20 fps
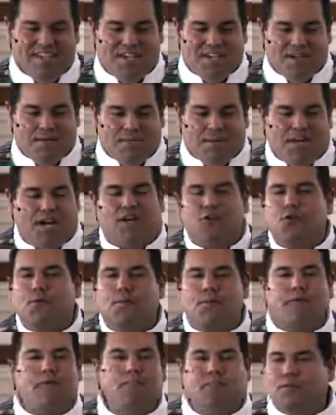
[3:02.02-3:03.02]
but other
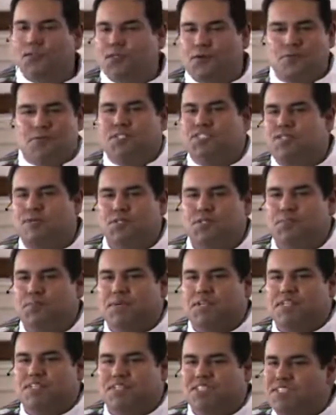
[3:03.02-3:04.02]
people don't seem to
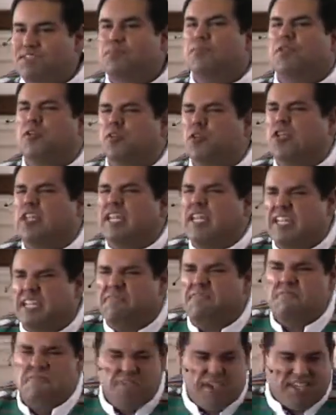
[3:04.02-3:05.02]
be similarly
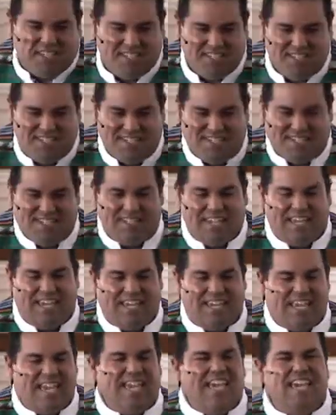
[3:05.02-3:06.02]
invested.
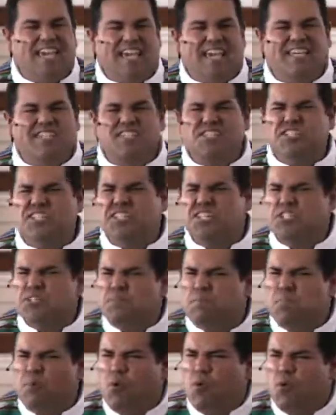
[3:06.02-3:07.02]
Like, it's this
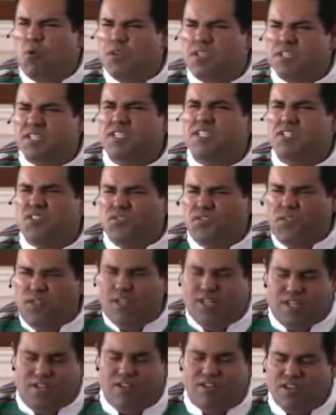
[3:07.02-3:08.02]
poisonous
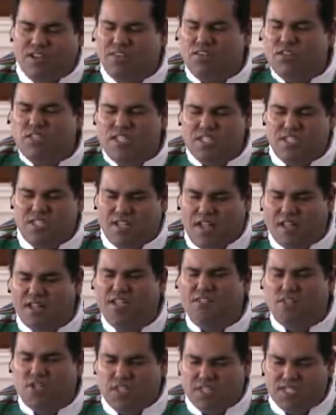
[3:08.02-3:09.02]
feeling. I'll give you
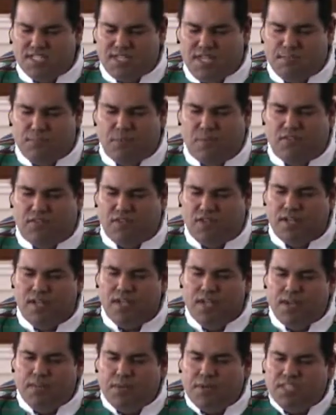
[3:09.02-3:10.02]
an example of it.
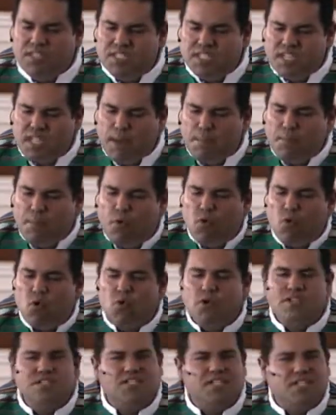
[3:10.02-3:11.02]
But it's like a
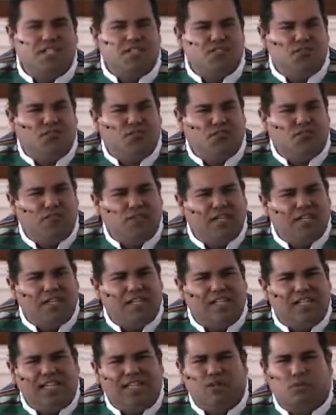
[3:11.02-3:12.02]
poisonous
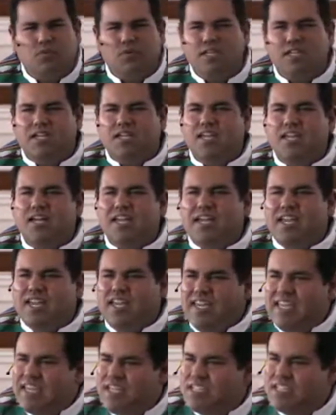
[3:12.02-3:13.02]
feeling. It really
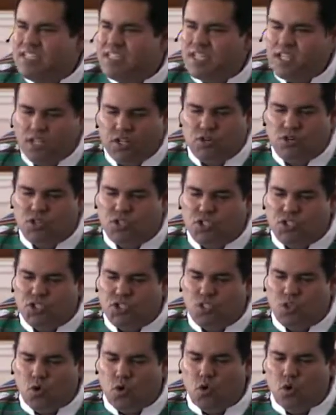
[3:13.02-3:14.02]
eats at your
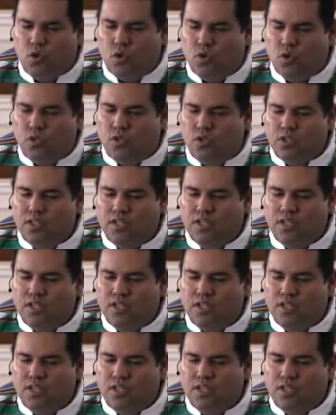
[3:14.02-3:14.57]
soul.